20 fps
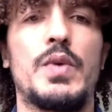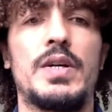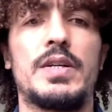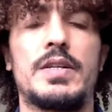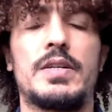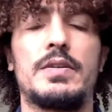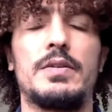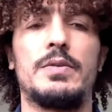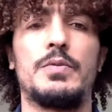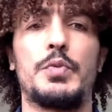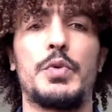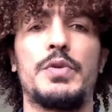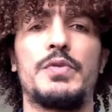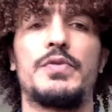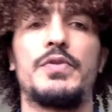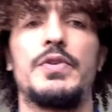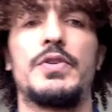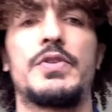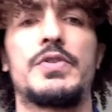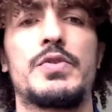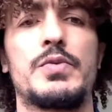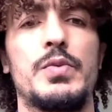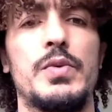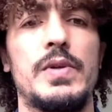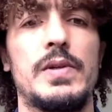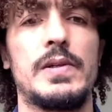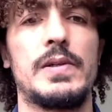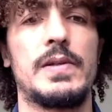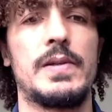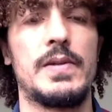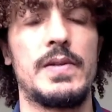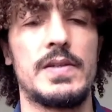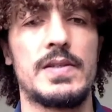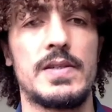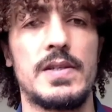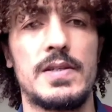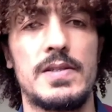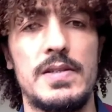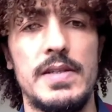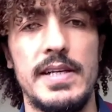where we first will
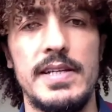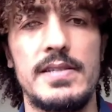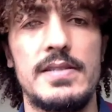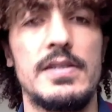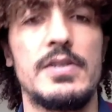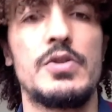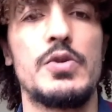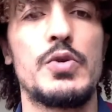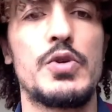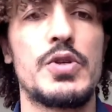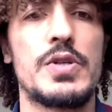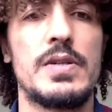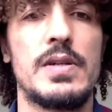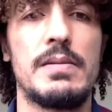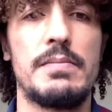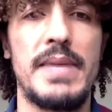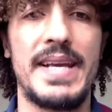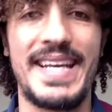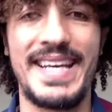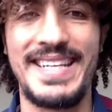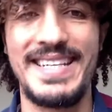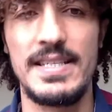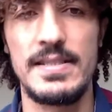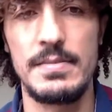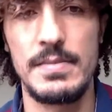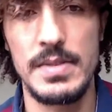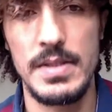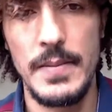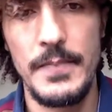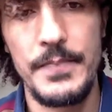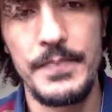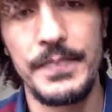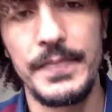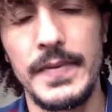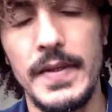discuss the institutional mechanisms